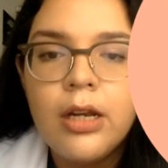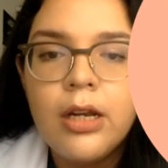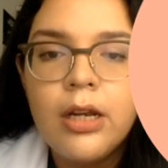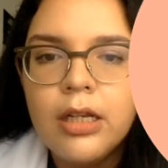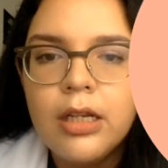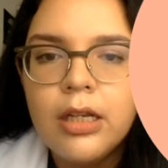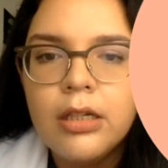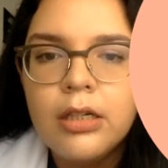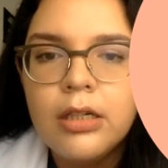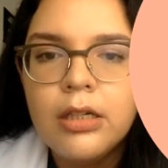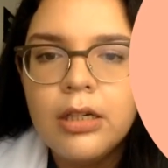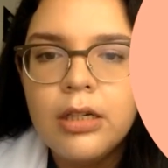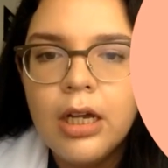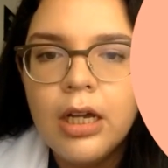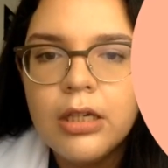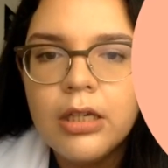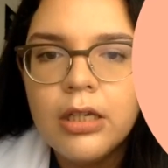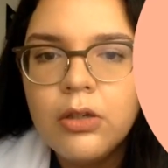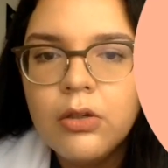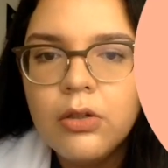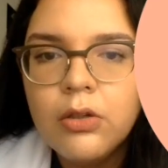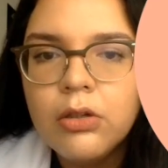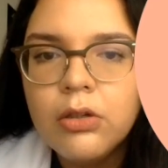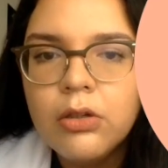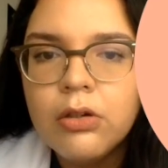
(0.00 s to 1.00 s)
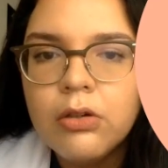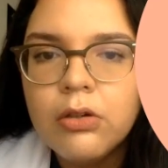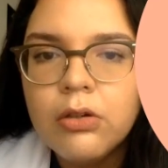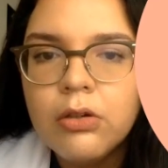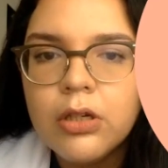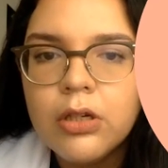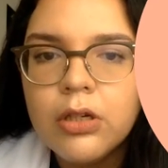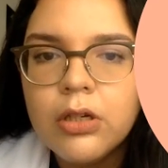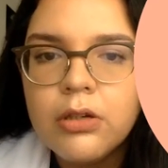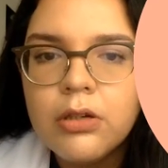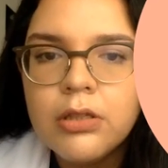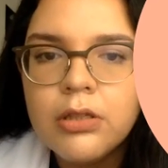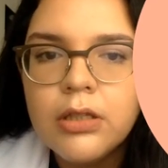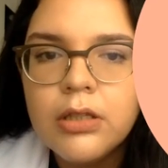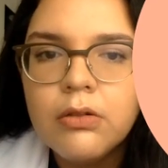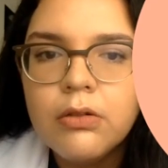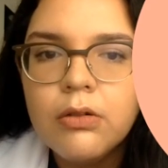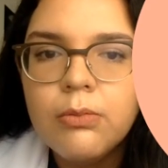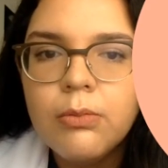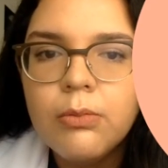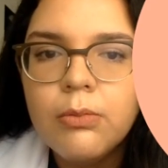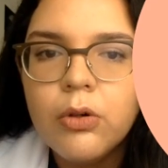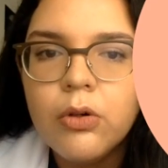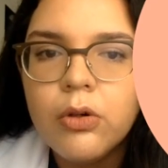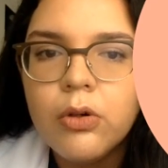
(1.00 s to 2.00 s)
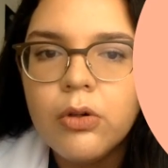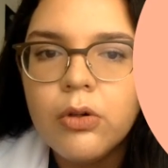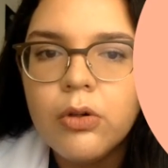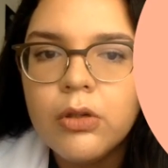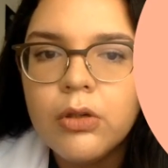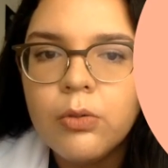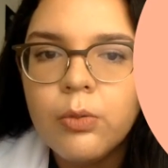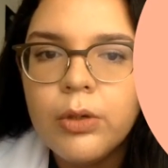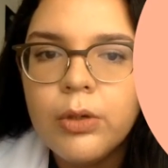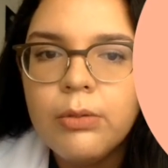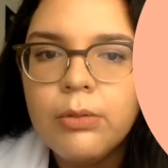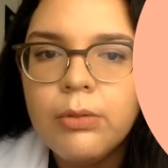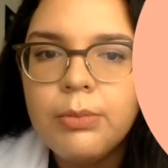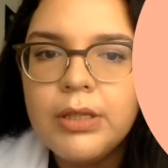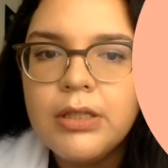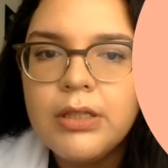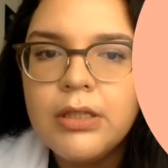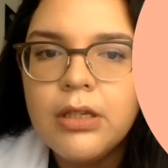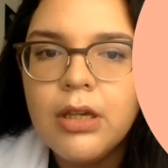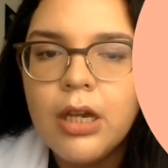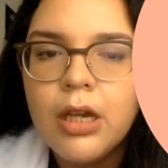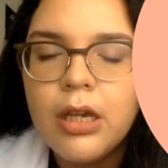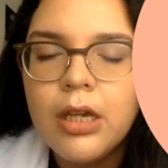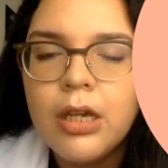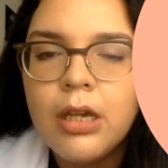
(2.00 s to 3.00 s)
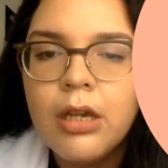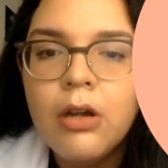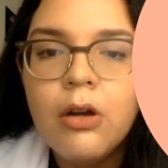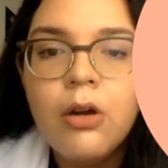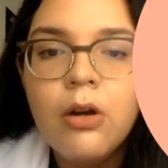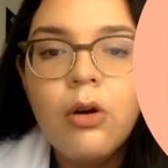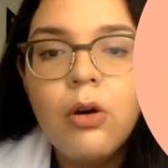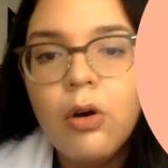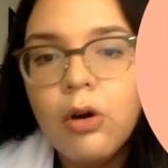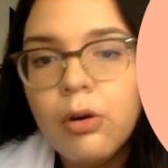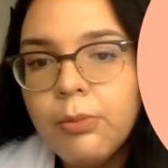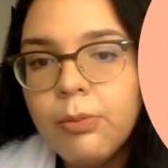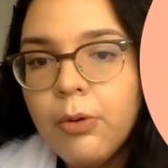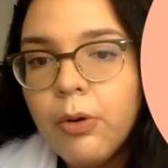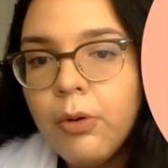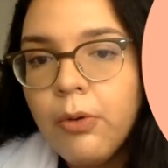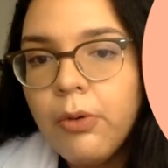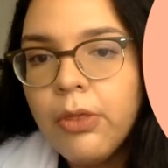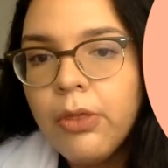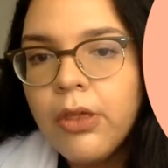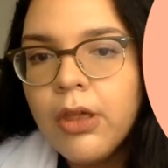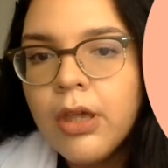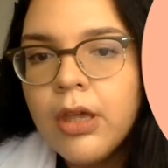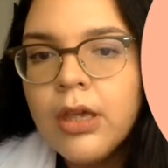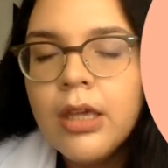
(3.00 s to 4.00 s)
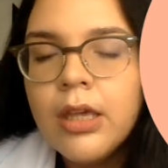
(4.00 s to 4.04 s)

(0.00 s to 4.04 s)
an acute coronary syndrome or underwent PCI, or both.